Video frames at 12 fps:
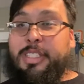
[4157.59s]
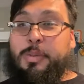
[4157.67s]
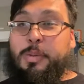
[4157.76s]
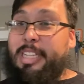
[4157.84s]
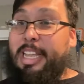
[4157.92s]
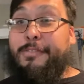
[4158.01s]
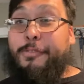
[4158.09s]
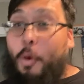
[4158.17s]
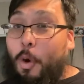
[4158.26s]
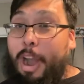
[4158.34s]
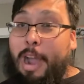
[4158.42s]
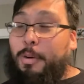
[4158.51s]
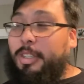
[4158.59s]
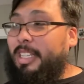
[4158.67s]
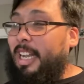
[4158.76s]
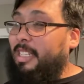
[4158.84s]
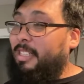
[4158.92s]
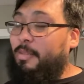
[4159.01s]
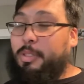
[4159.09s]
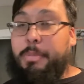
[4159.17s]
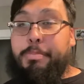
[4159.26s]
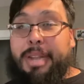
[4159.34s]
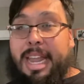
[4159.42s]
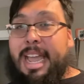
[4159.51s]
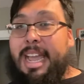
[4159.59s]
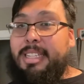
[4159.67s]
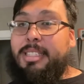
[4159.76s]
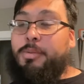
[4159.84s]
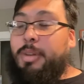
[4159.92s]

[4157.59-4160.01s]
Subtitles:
one was like 4 hours, guys, and it was a blast.